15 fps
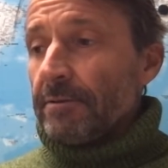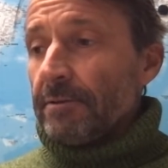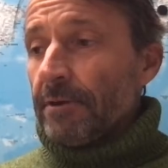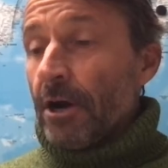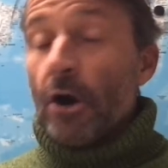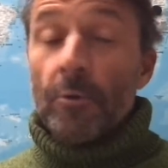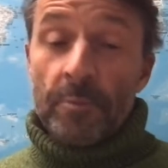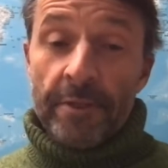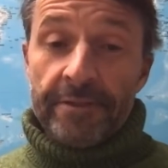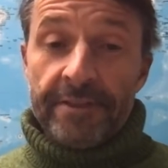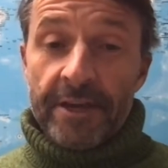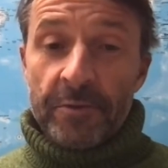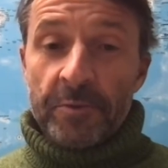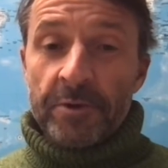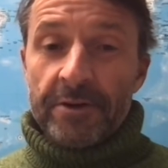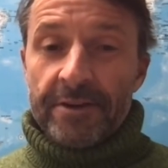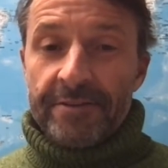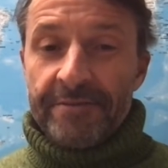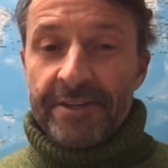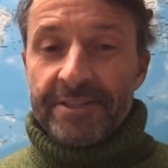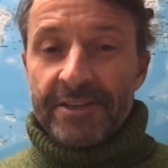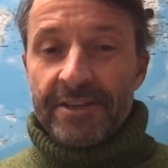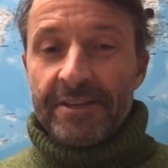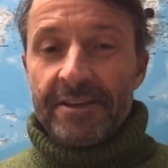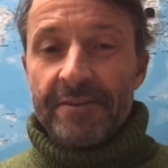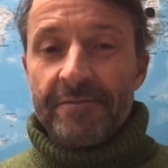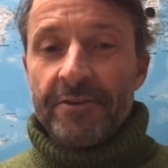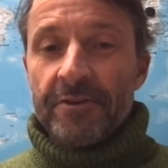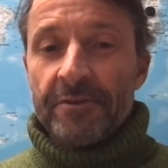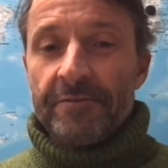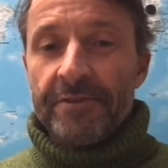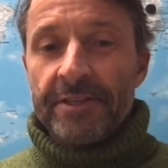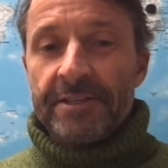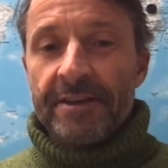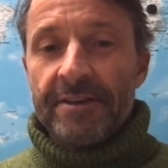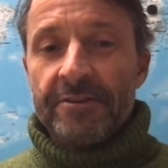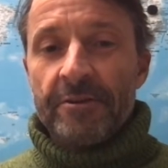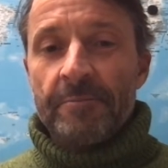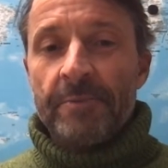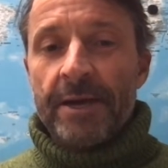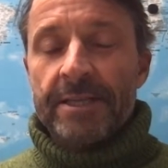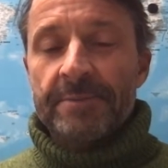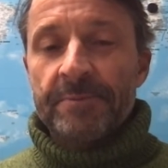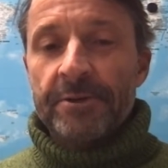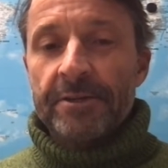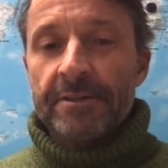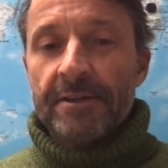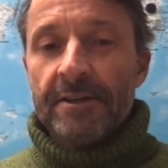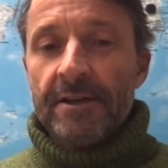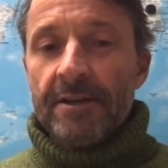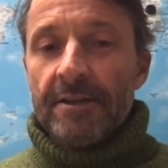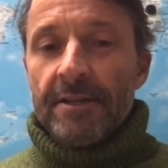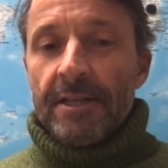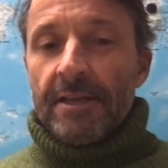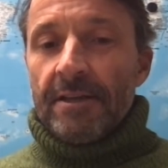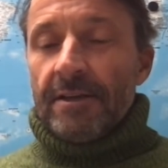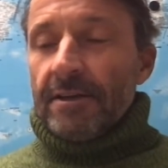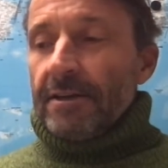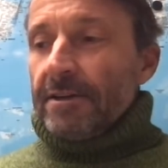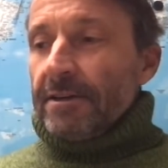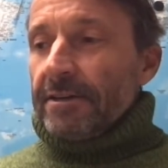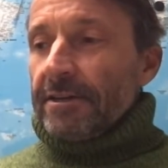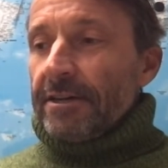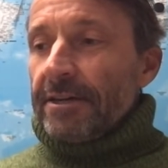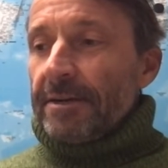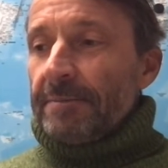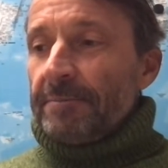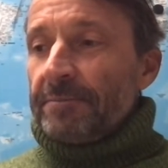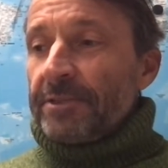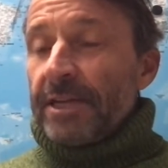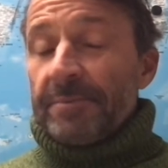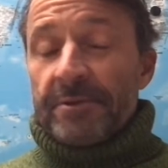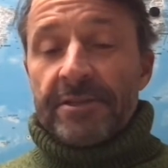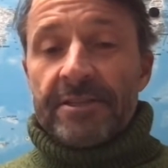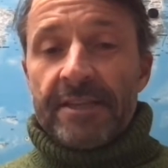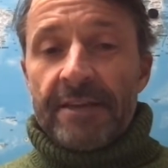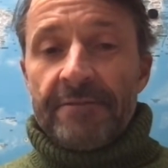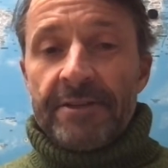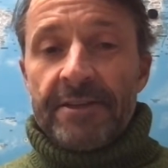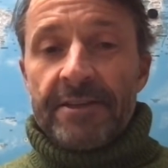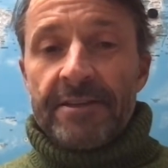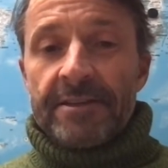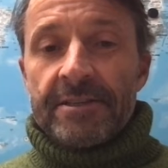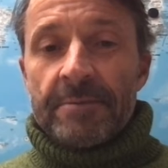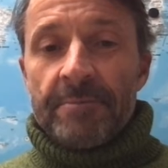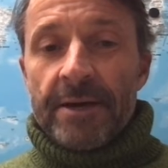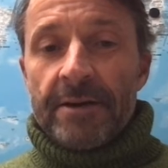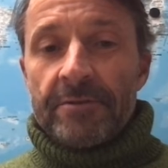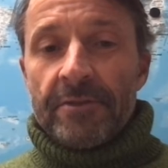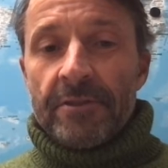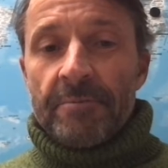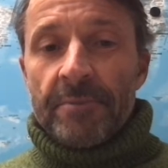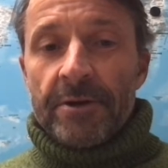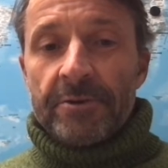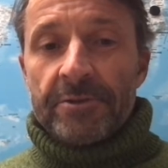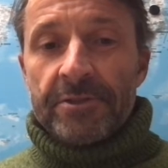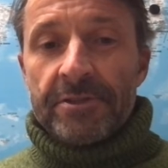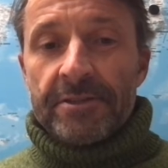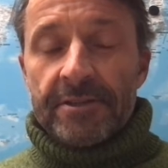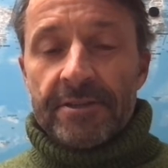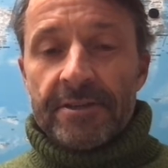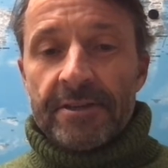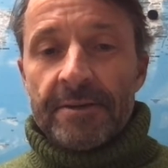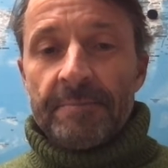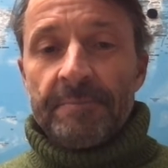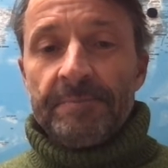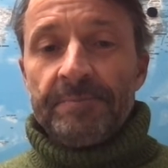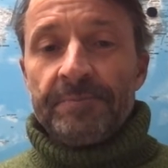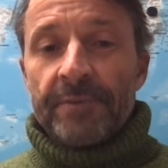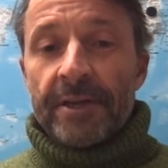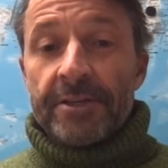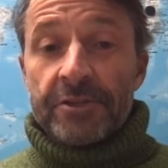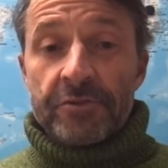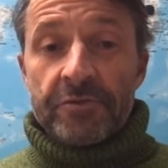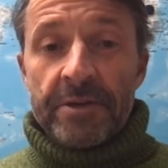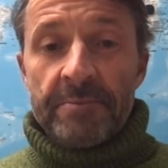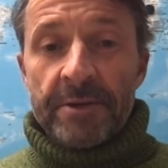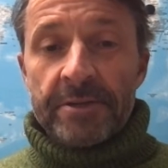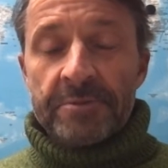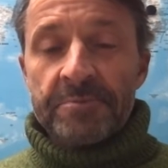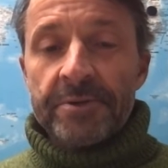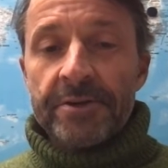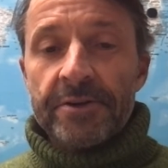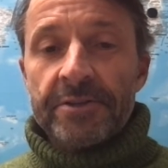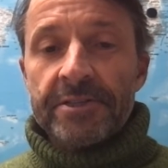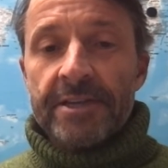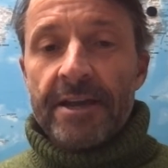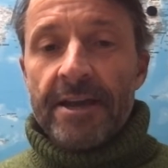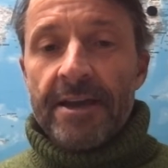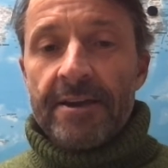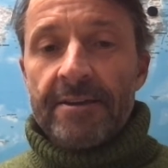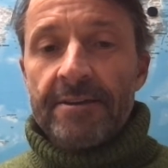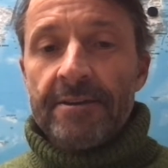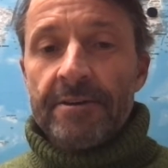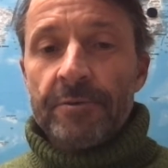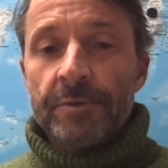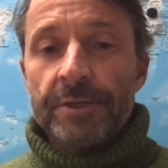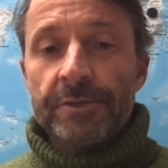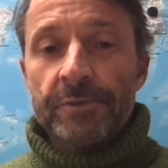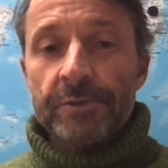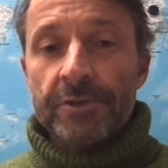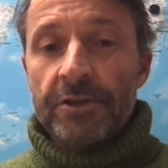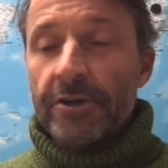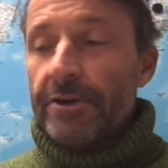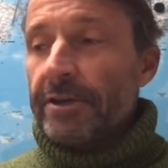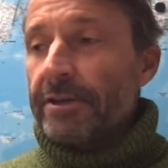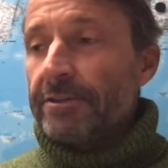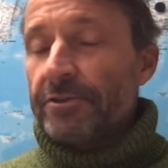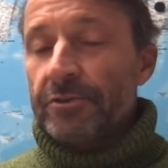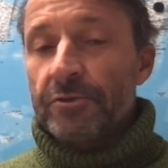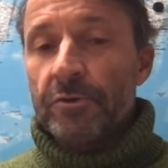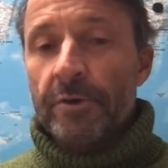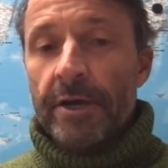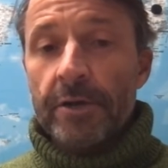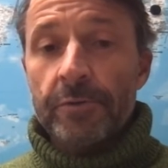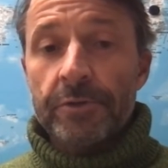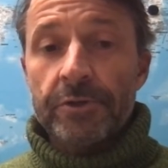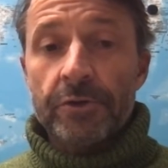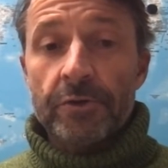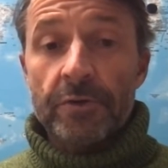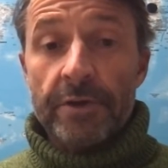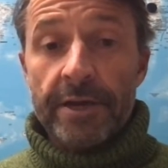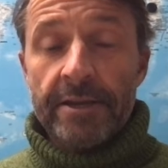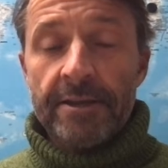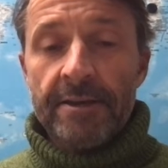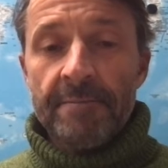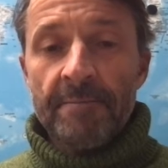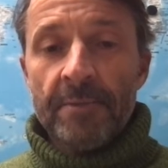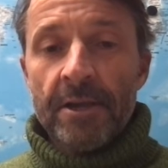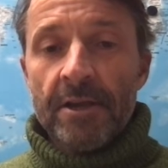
hope that they will eventually give you a visa and your passport. Chapter 7 is about the most extreme experience I had, which was going into Equatorial Guinea.